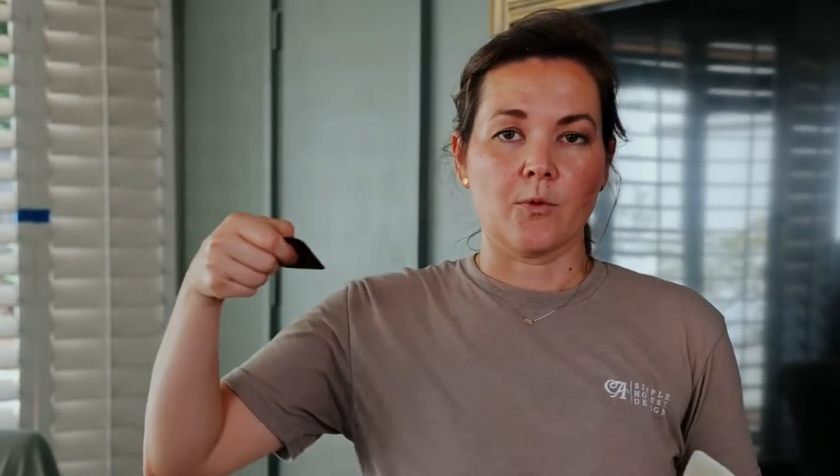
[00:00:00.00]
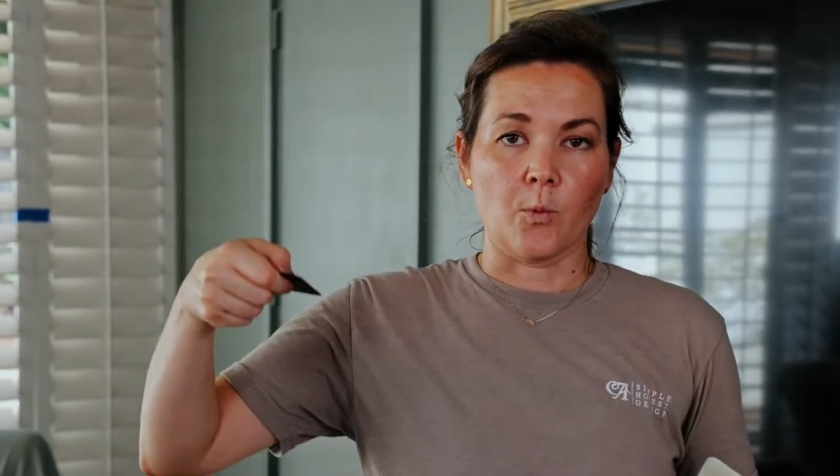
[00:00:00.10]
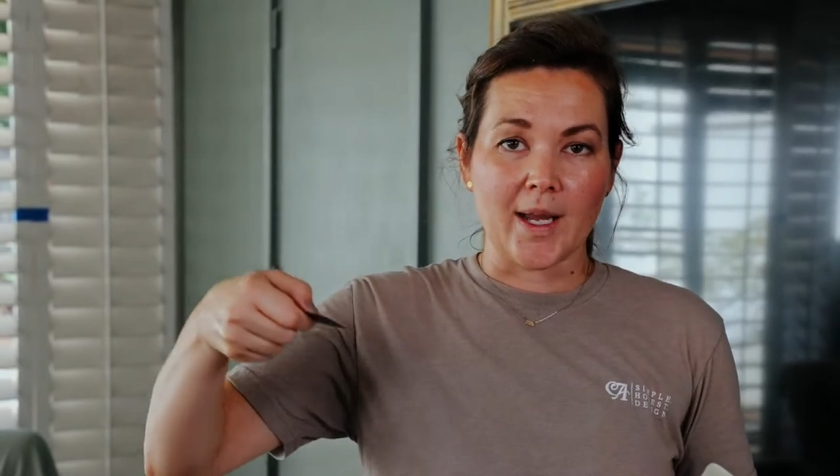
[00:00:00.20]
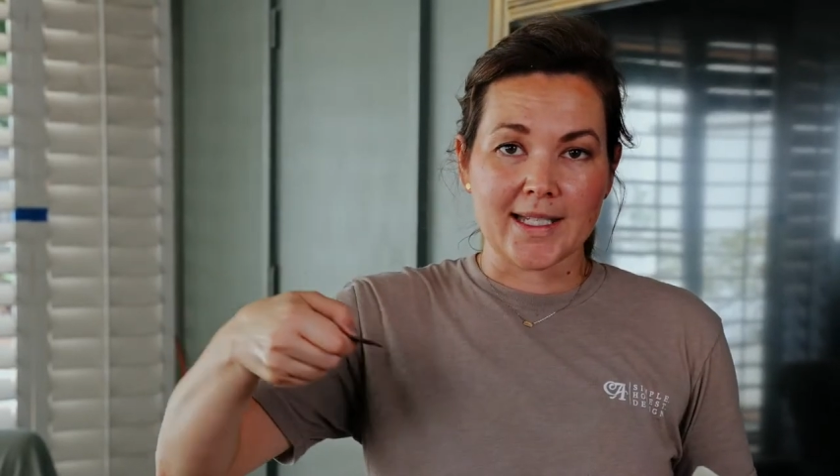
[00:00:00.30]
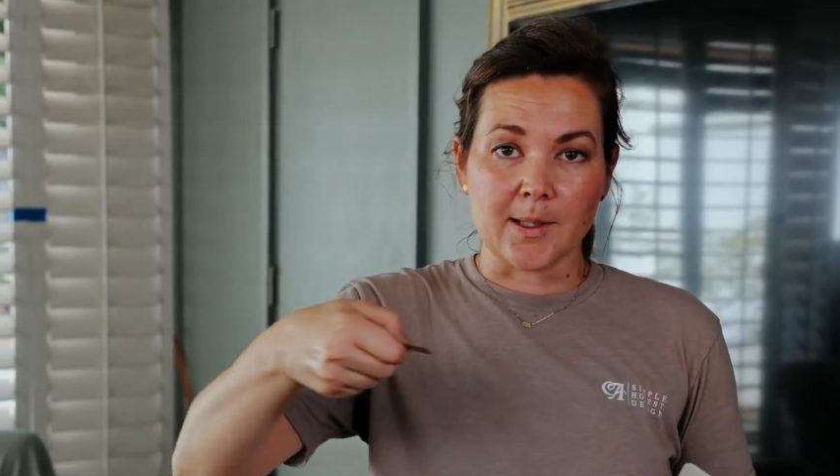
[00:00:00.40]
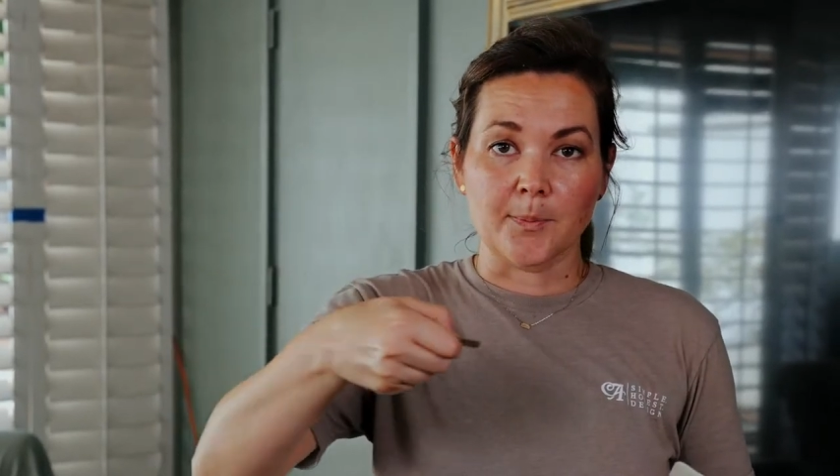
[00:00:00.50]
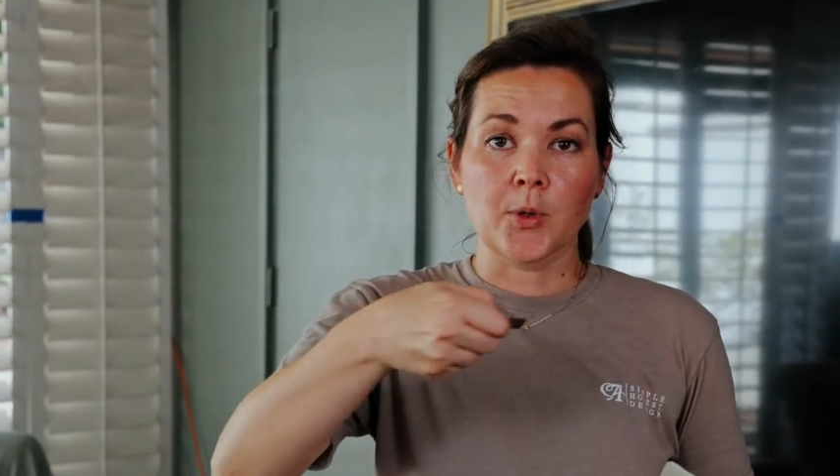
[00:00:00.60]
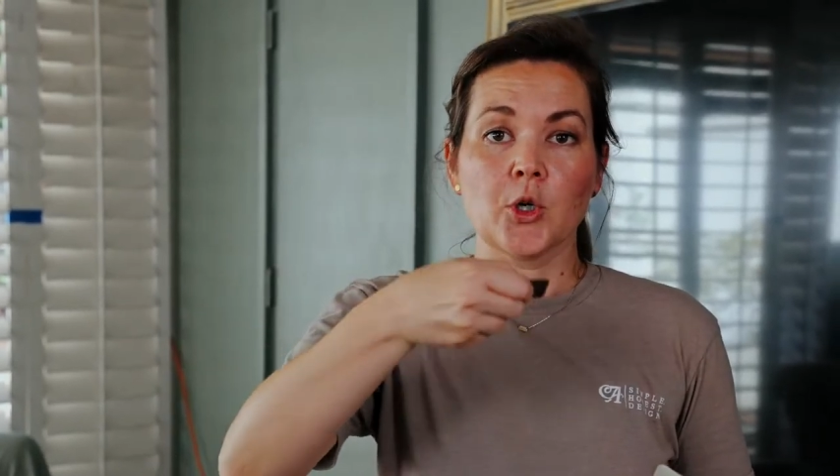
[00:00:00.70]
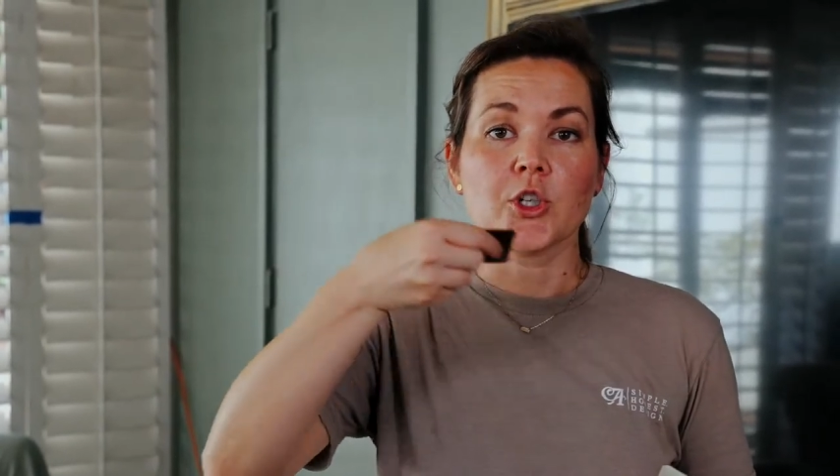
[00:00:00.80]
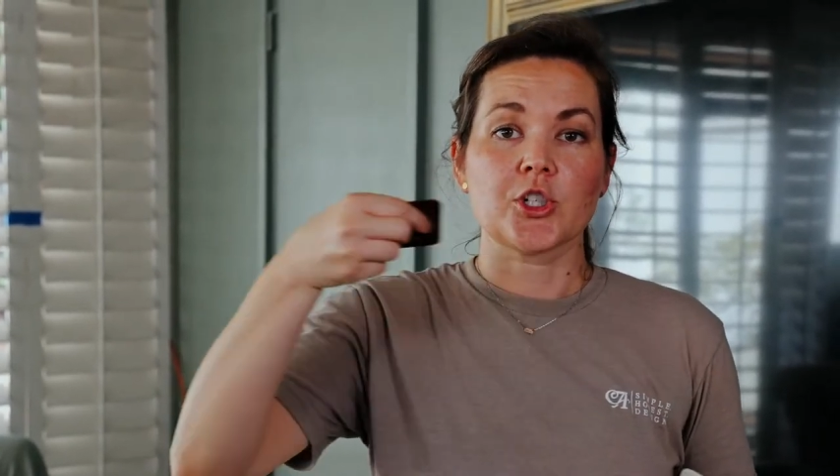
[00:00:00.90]
way to
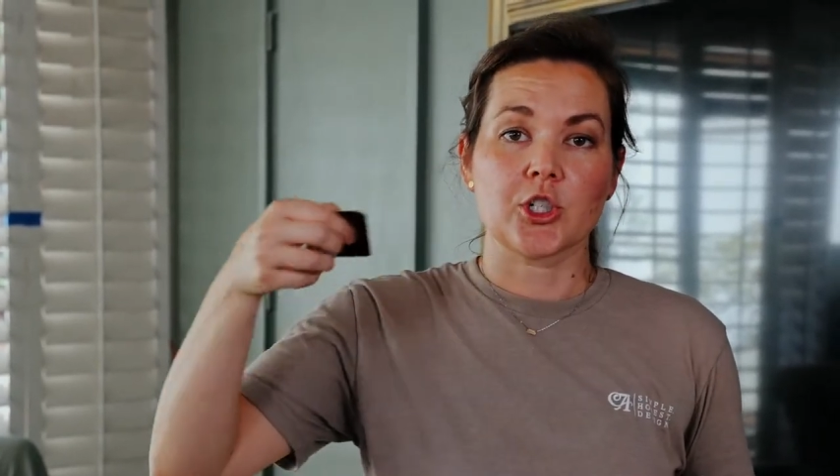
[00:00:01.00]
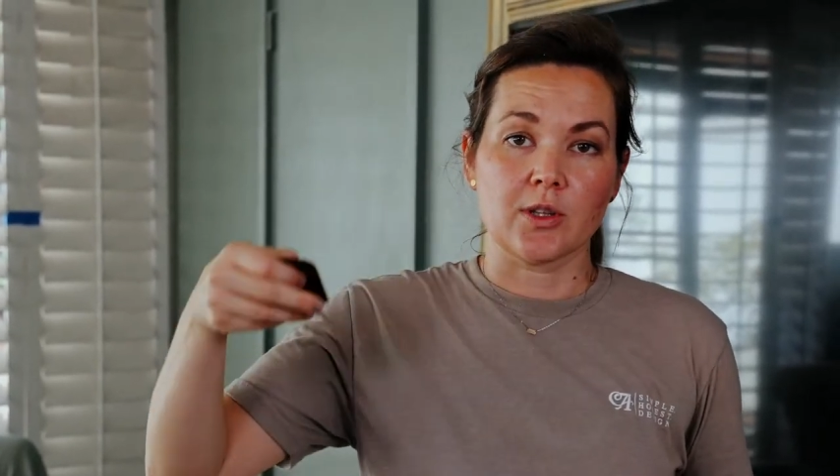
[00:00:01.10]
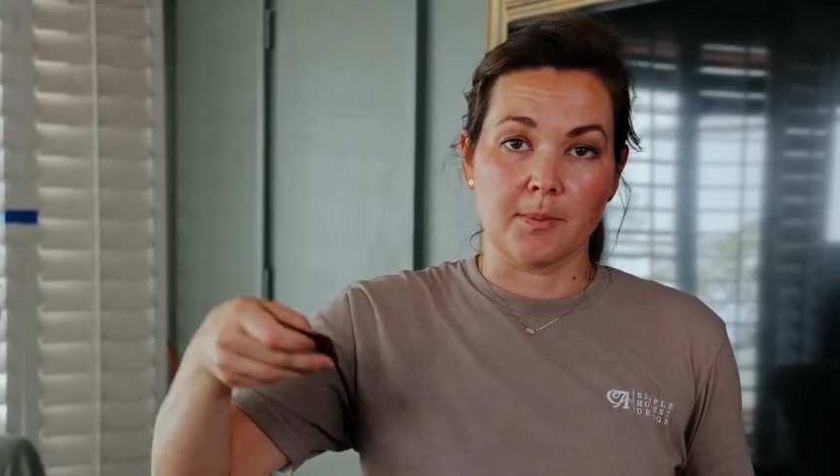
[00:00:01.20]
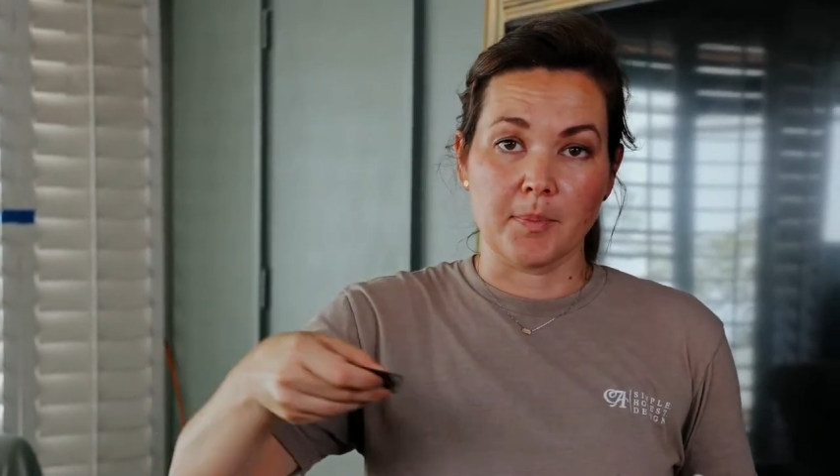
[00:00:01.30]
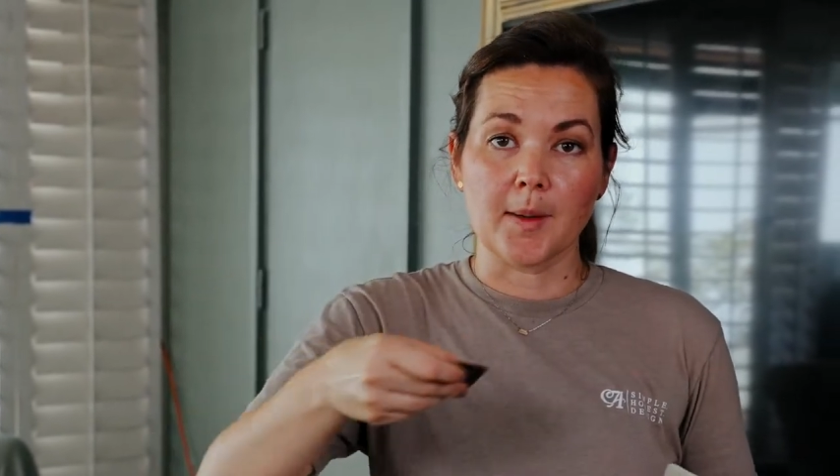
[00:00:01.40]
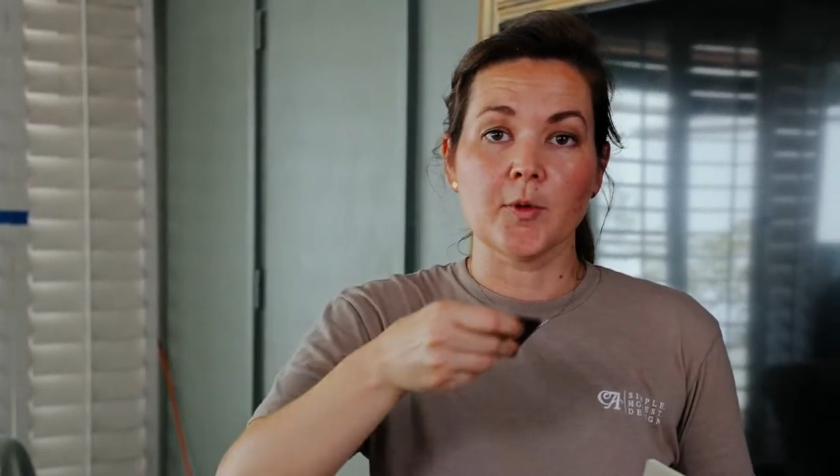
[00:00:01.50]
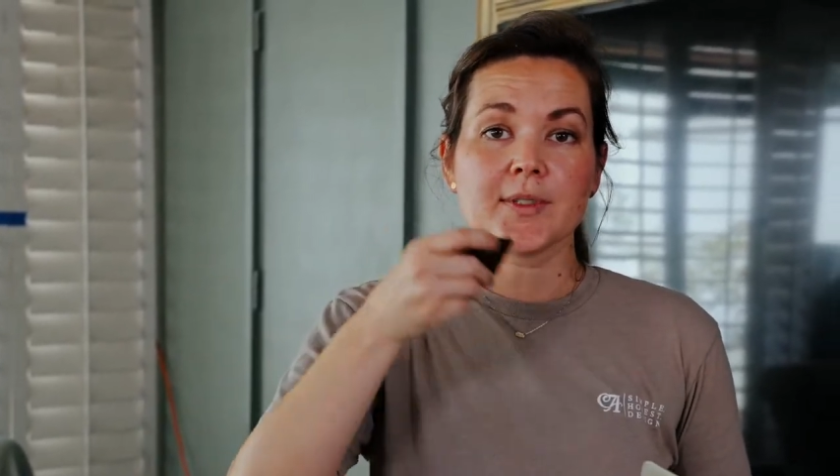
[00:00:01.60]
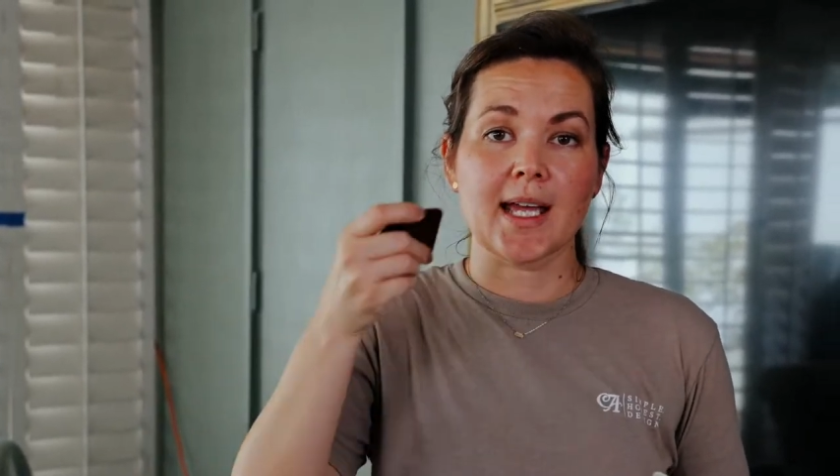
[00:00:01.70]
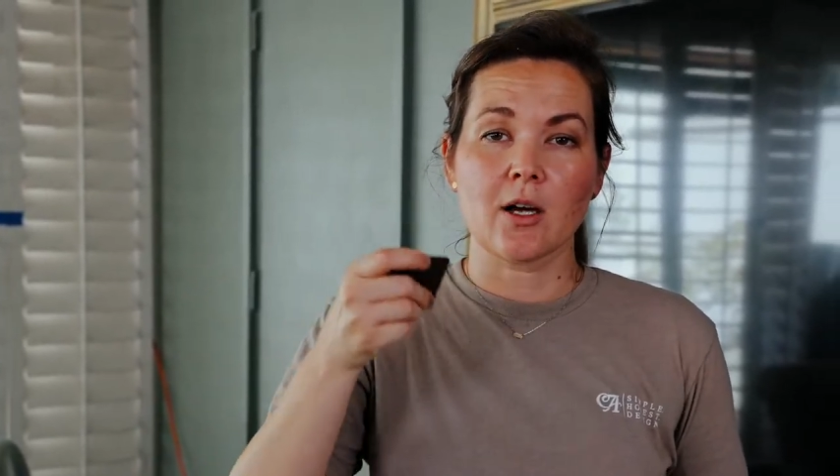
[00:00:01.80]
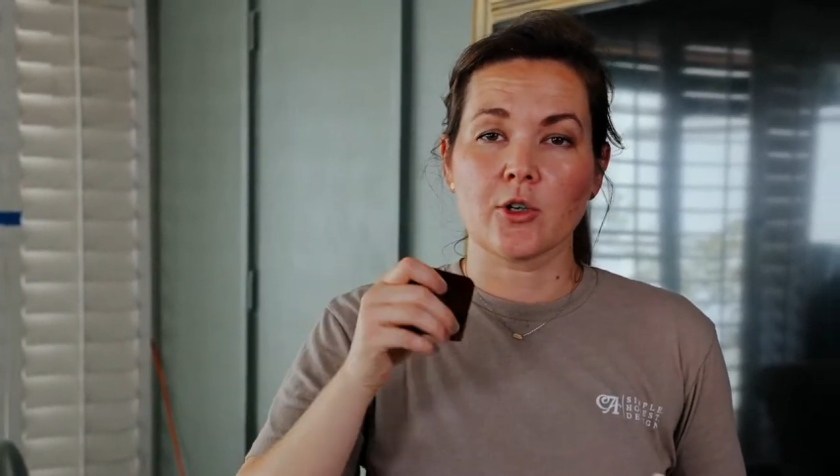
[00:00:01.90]
push the
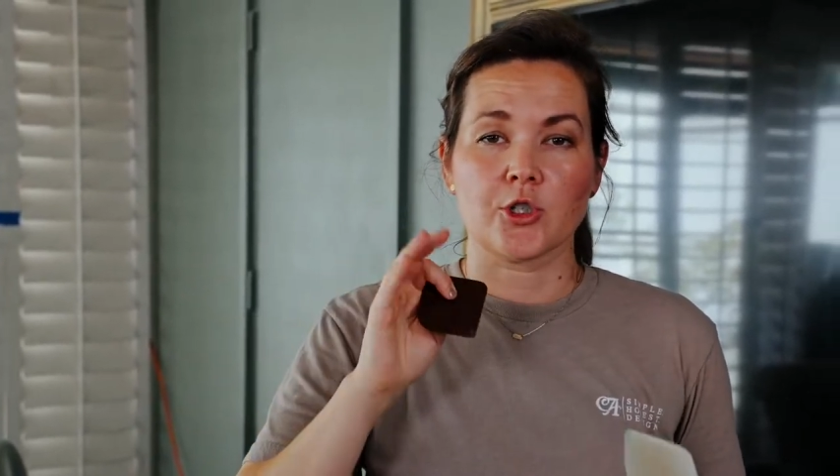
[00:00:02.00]
bubbles out,